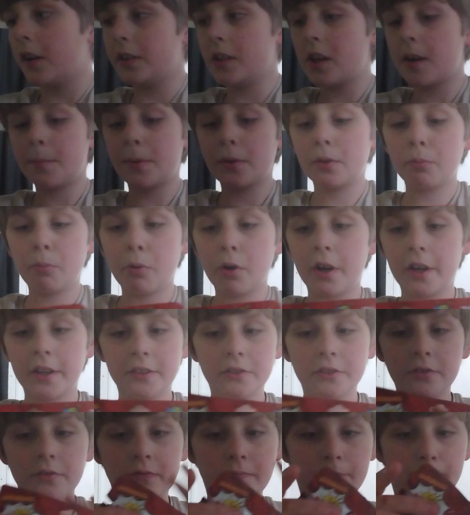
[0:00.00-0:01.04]
Number
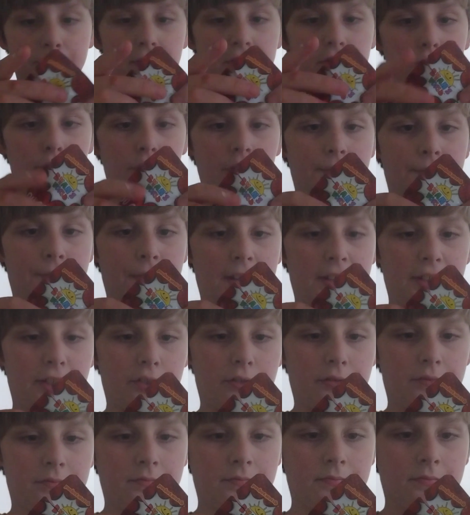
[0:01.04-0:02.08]
one mystery
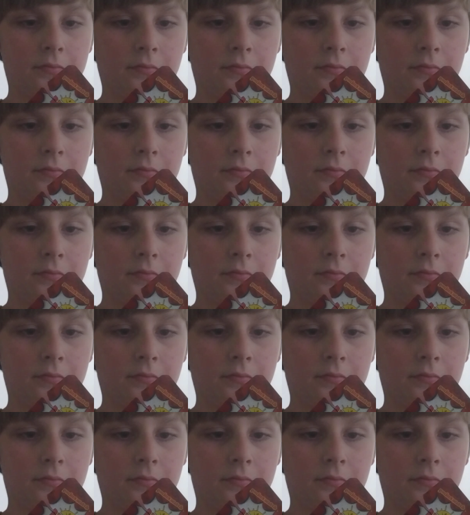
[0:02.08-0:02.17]
figure.